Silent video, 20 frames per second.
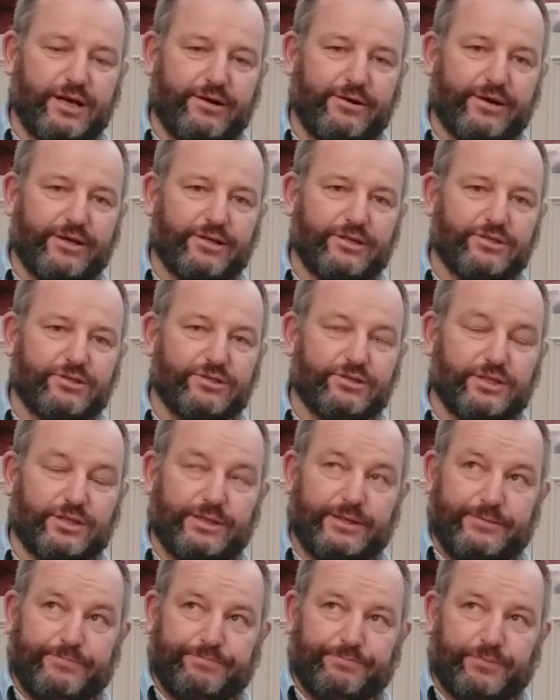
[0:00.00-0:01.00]
Erica's
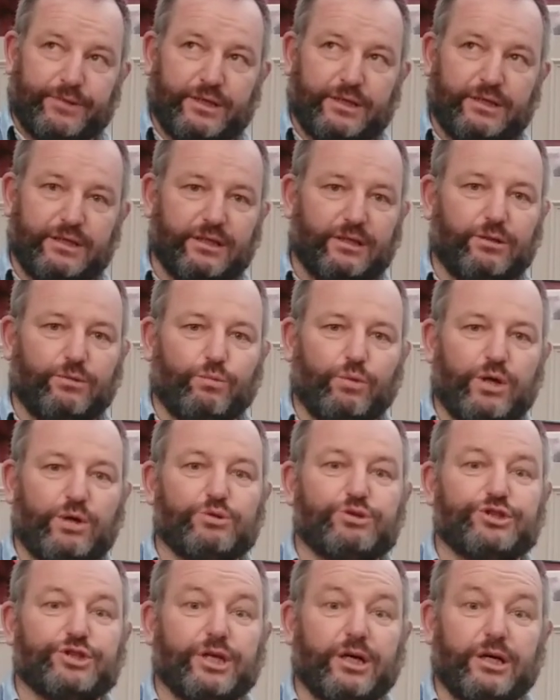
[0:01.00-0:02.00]
little
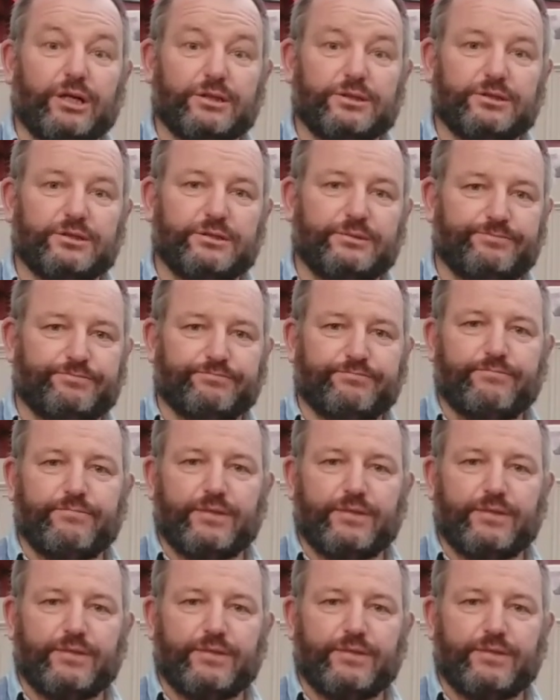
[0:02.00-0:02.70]
Welsh garden.